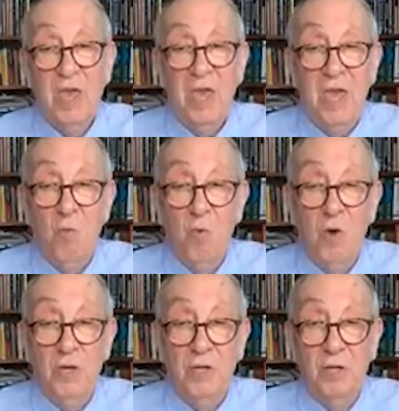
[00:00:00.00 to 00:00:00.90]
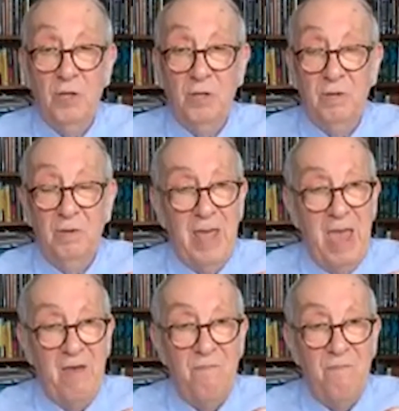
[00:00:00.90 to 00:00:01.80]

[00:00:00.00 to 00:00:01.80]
it would have